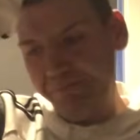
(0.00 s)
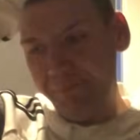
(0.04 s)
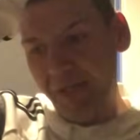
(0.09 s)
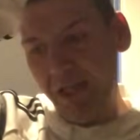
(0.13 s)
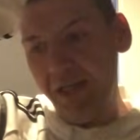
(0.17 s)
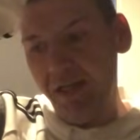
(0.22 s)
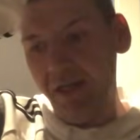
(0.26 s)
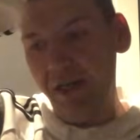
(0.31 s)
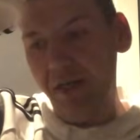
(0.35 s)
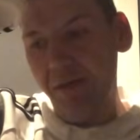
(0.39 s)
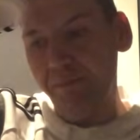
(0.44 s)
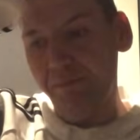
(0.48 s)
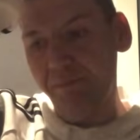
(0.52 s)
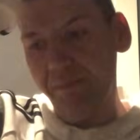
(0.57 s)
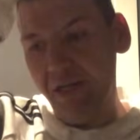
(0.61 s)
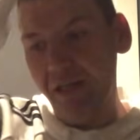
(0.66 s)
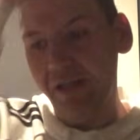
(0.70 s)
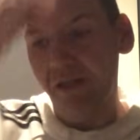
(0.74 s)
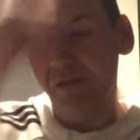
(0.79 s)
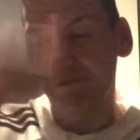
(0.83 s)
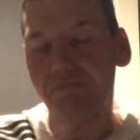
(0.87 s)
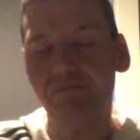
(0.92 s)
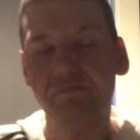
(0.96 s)
And
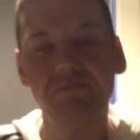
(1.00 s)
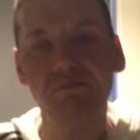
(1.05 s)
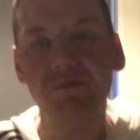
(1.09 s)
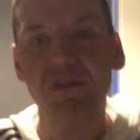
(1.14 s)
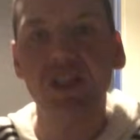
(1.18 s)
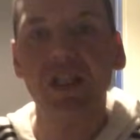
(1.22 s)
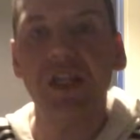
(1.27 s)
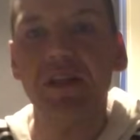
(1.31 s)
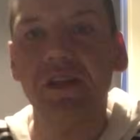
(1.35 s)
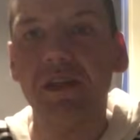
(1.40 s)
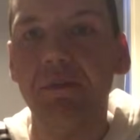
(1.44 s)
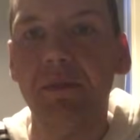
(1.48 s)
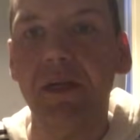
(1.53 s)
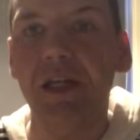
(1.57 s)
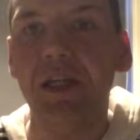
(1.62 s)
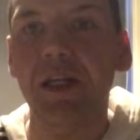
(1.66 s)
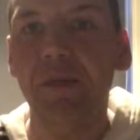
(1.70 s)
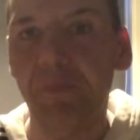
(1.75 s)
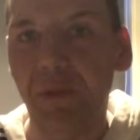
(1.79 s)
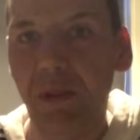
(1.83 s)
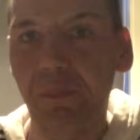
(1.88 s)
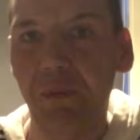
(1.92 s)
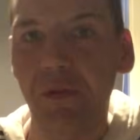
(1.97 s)
I said to
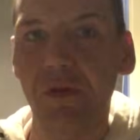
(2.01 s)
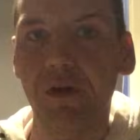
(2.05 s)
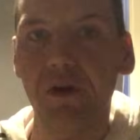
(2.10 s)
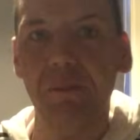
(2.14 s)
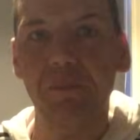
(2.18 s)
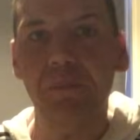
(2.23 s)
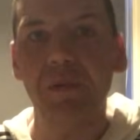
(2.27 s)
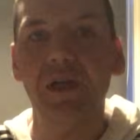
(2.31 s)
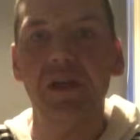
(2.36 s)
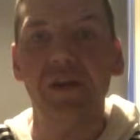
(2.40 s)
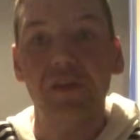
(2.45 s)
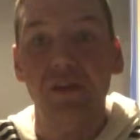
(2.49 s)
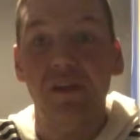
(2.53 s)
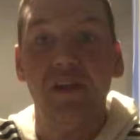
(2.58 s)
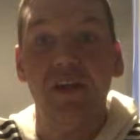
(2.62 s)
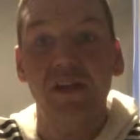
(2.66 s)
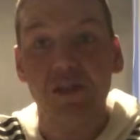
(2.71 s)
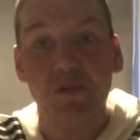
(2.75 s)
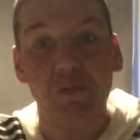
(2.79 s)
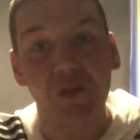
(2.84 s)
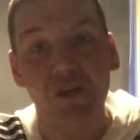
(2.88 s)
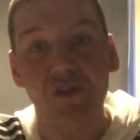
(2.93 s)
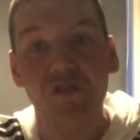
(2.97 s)
many people up here that
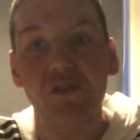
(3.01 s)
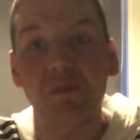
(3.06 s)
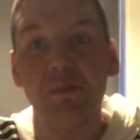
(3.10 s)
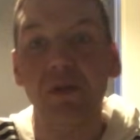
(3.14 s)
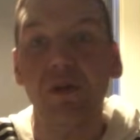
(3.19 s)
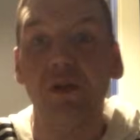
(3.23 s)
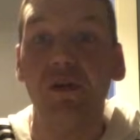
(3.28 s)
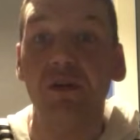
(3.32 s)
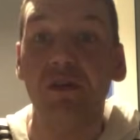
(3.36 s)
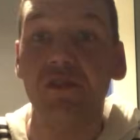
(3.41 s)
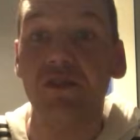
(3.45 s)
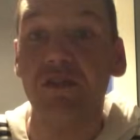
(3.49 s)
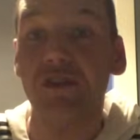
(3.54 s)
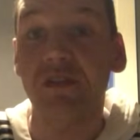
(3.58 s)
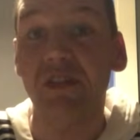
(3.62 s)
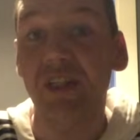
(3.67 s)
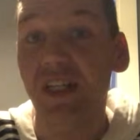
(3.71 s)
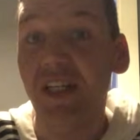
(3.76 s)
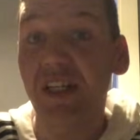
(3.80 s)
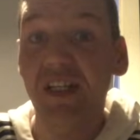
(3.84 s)
that's where she belongs, and